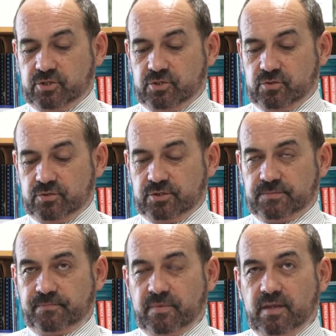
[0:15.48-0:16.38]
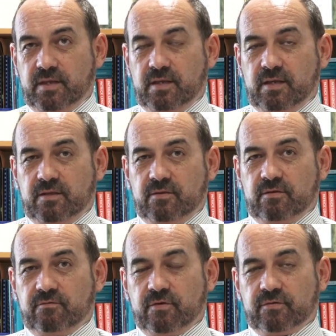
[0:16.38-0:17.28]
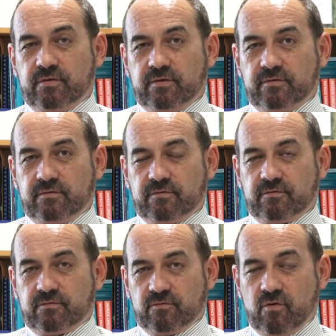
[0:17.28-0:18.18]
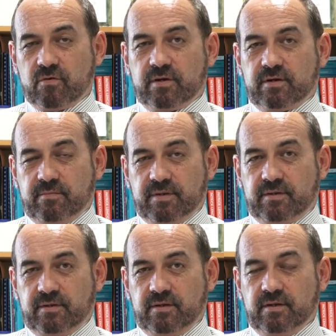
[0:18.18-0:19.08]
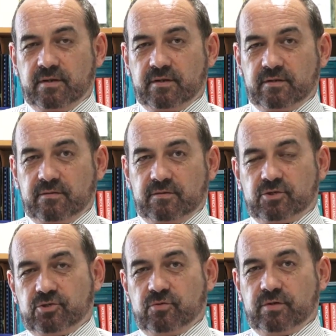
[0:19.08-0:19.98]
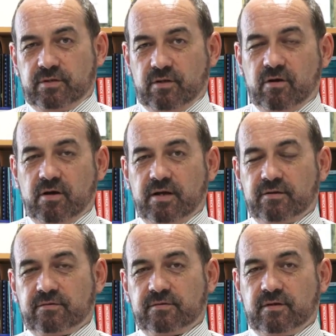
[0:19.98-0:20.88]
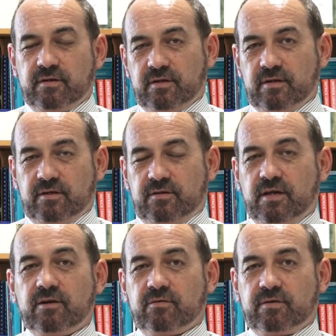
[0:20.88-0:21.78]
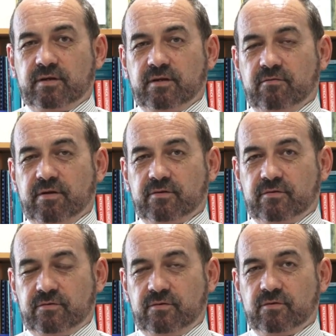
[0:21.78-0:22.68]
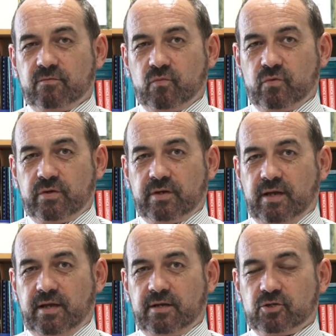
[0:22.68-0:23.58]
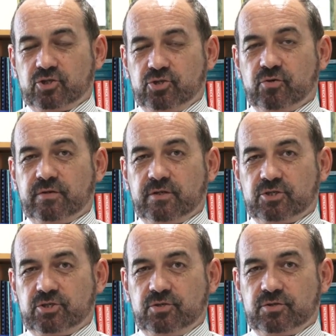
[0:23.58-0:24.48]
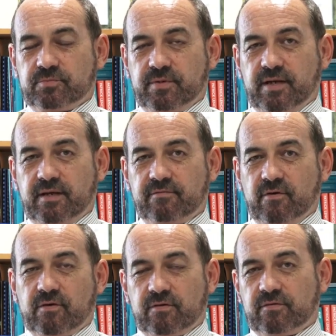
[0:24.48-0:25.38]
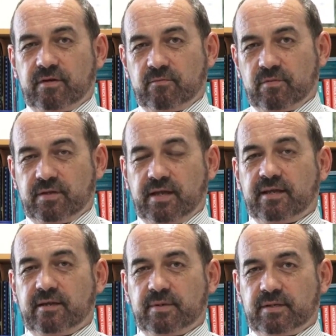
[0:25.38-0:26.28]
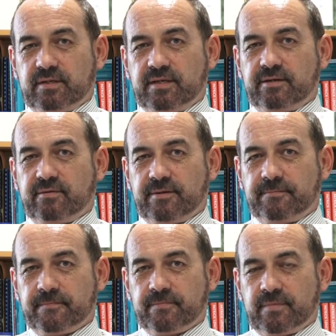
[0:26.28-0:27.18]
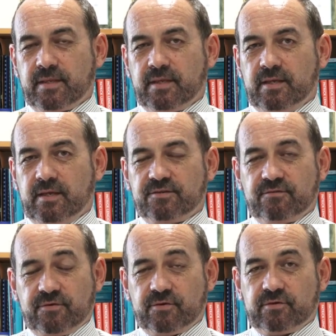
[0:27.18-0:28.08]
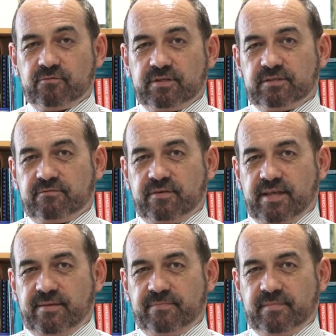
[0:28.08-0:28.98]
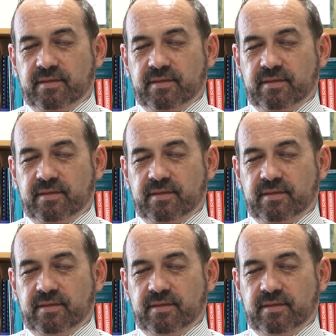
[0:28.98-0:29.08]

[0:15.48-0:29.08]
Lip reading: students. The university is strongly committed to ensuring the highest integrity around student work and ensuring that students behave honestly and with academic integrity. There's a very good reason for that.